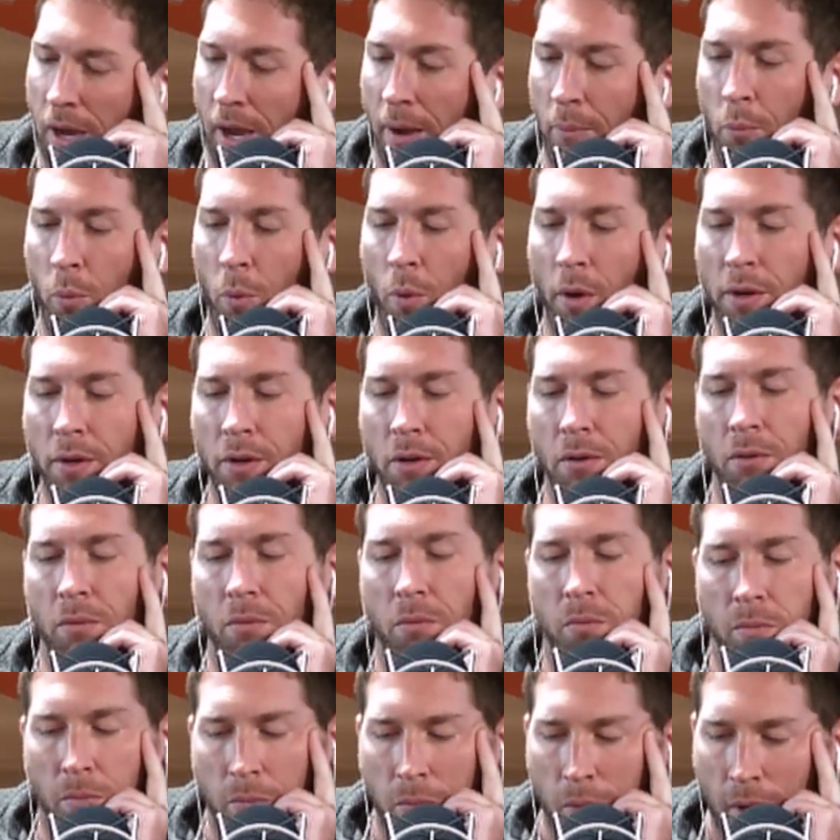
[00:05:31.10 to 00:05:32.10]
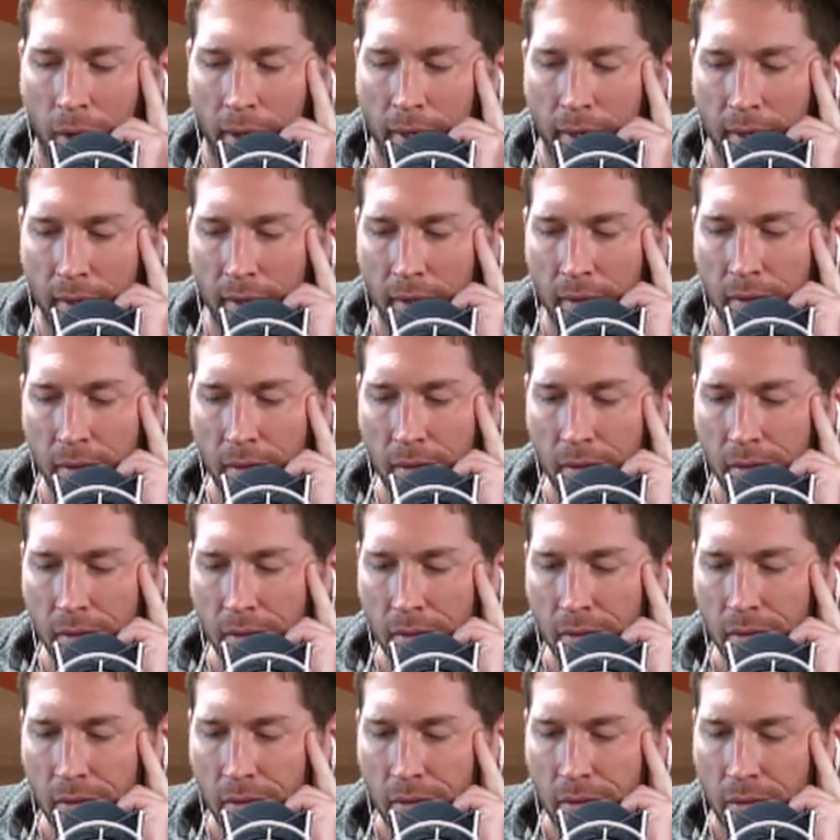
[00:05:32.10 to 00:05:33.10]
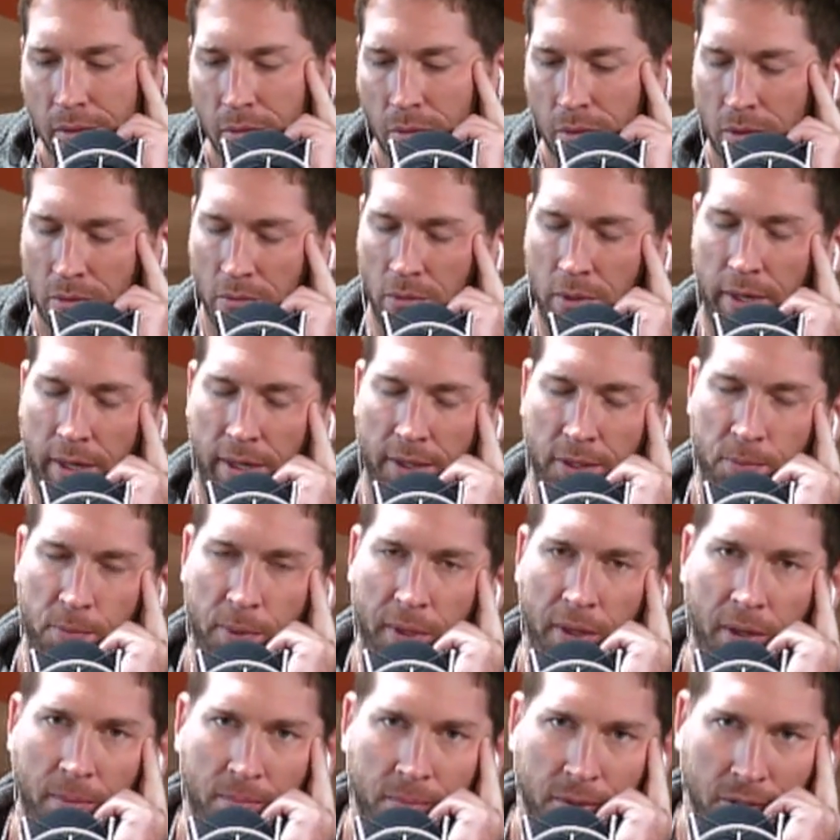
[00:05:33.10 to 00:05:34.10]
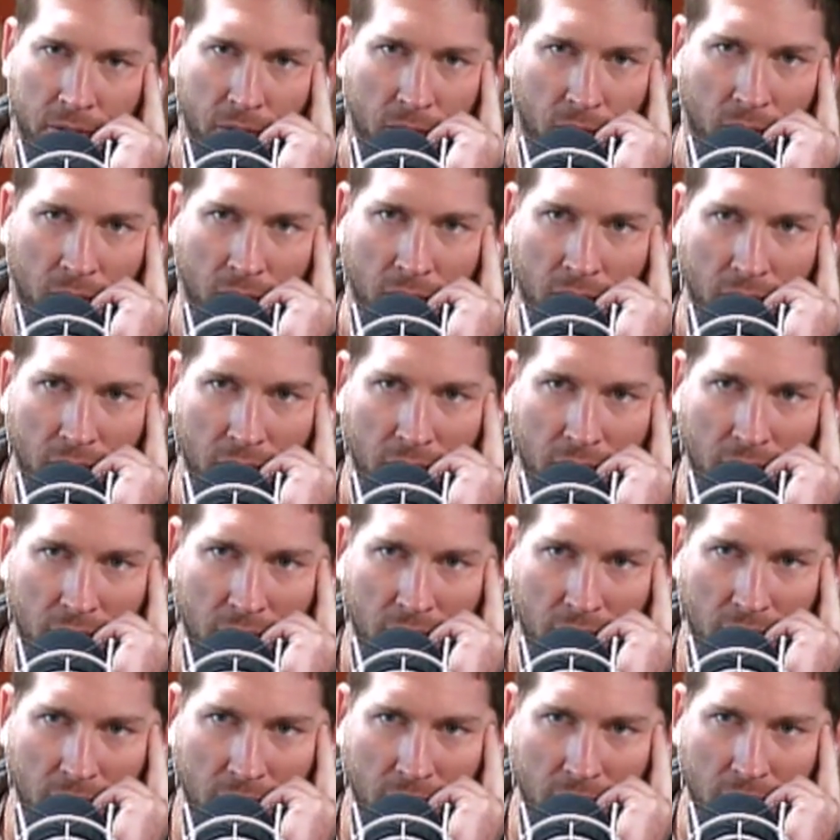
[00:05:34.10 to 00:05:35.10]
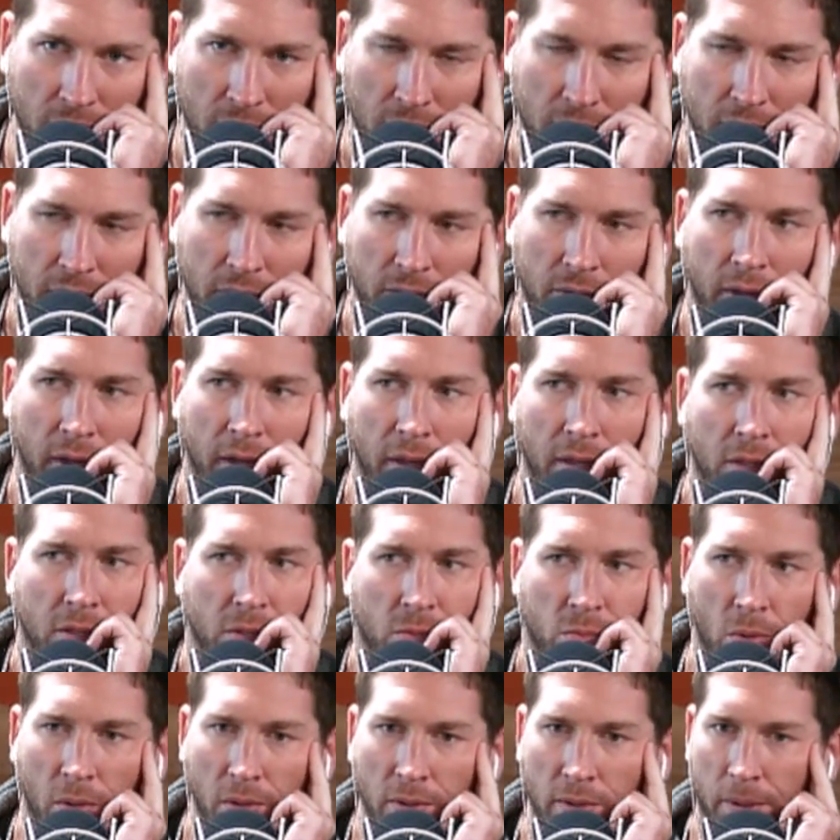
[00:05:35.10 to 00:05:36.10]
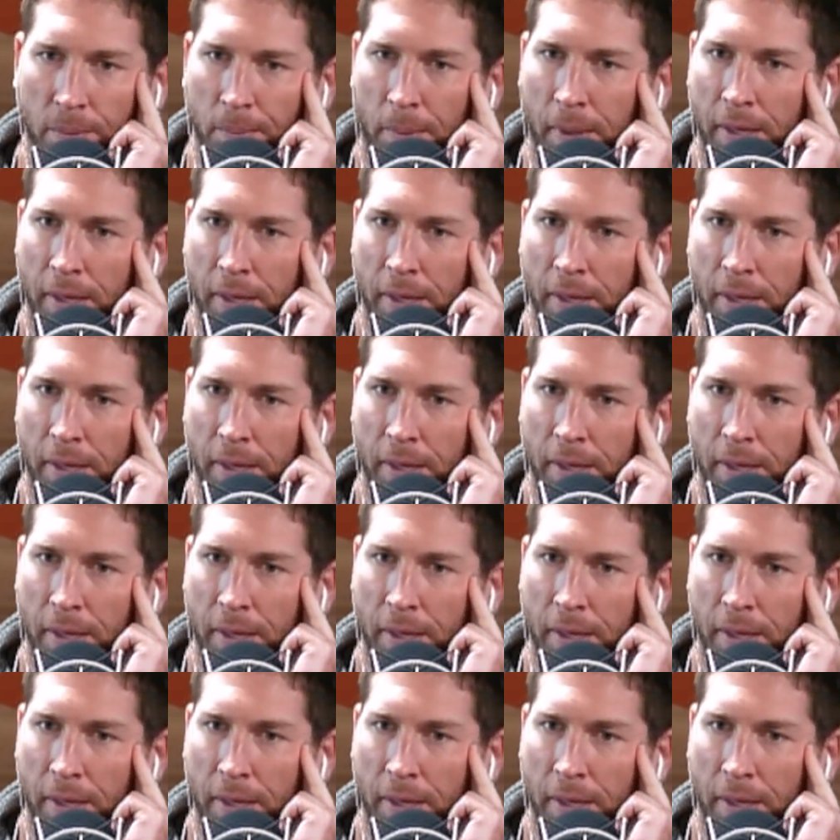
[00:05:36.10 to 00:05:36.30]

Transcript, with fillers: I wonder what I wonder what he's been up to. Do you think he just works at